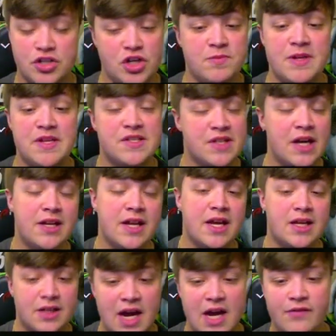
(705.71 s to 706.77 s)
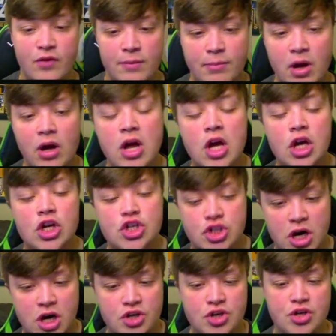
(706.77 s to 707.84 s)
Sunday Night Football.
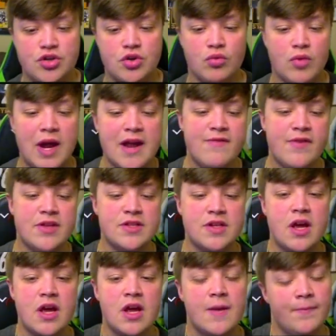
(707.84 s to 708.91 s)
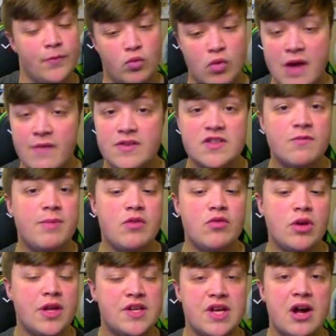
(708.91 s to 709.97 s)
Chargers, Ravens. Ravens have been
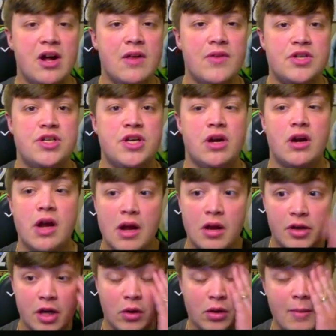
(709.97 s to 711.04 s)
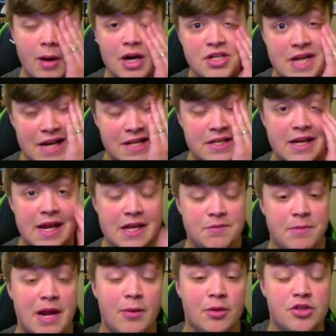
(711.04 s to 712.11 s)
really solid this year. Lamar Jackson has
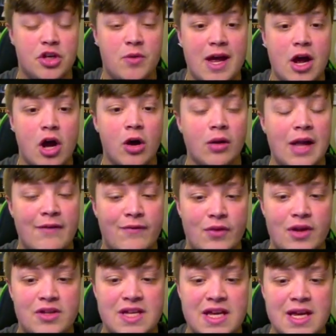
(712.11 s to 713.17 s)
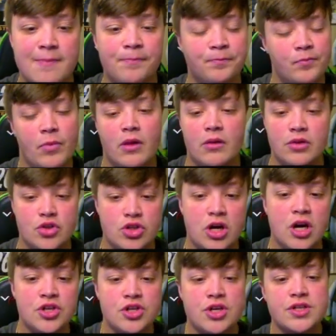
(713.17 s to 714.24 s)
been able to do a whole lot for their team.
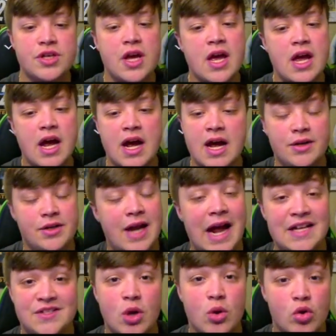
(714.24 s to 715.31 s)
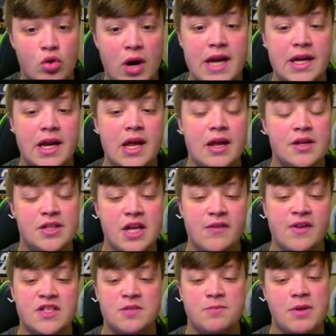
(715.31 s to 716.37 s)
Chargers, not so great.
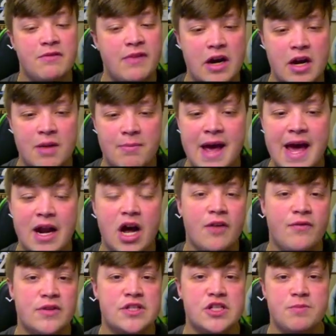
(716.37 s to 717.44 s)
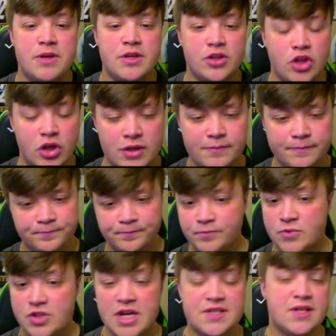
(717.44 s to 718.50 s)
Defense has been very bad. Offense has been good.
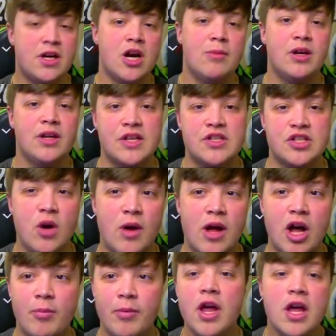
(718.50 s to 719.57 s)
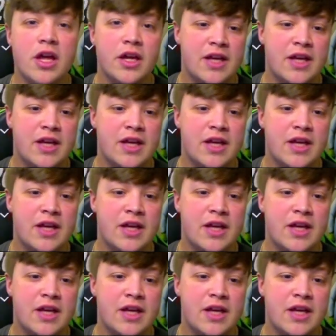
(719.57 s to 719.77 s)
Justin Herbert gets no help.